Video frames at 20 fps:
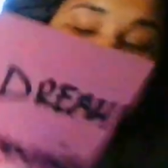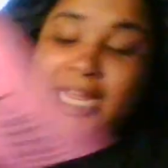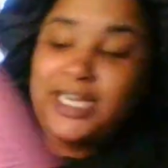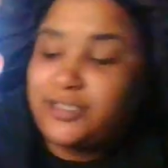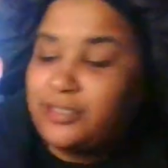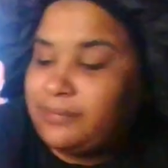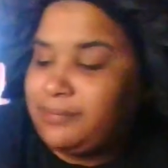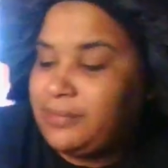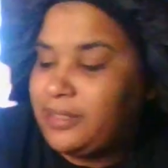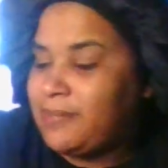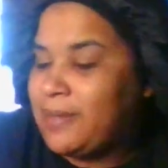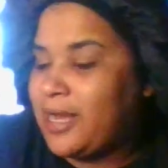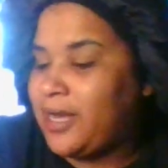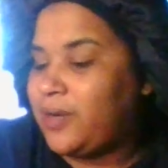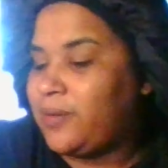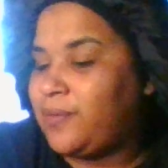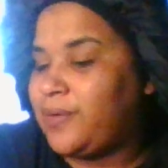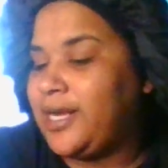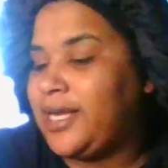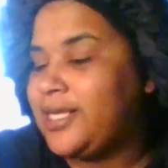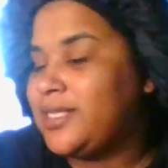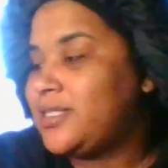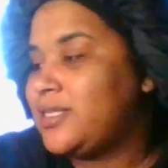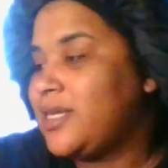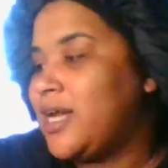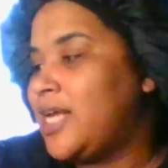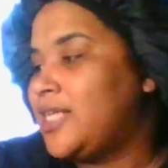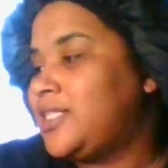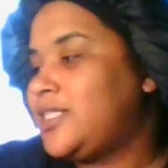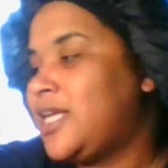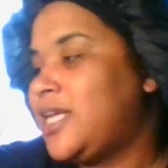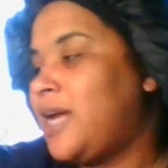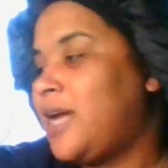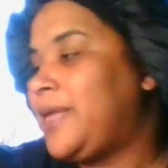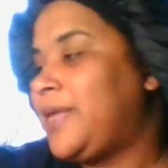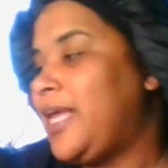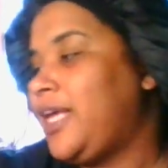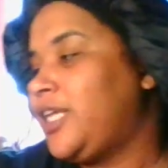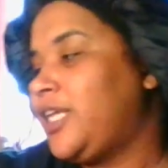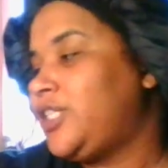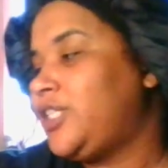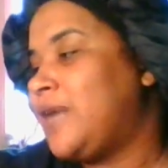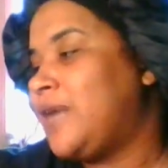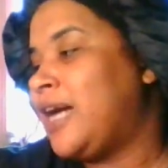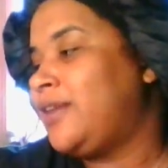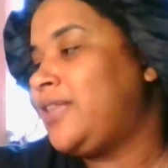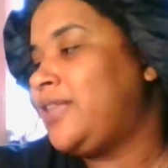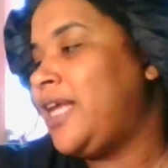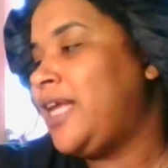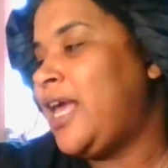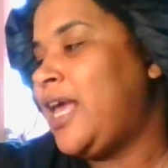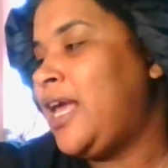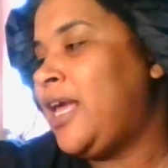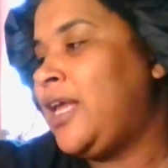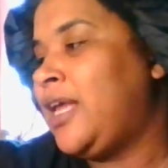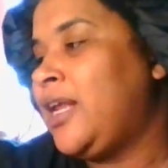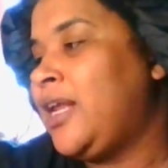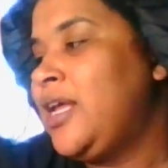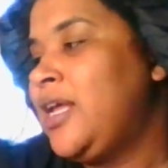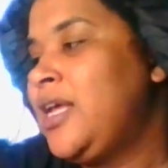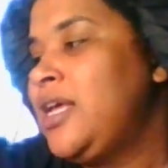daydreaming about Aquarius nonstop. Can't get you out their head.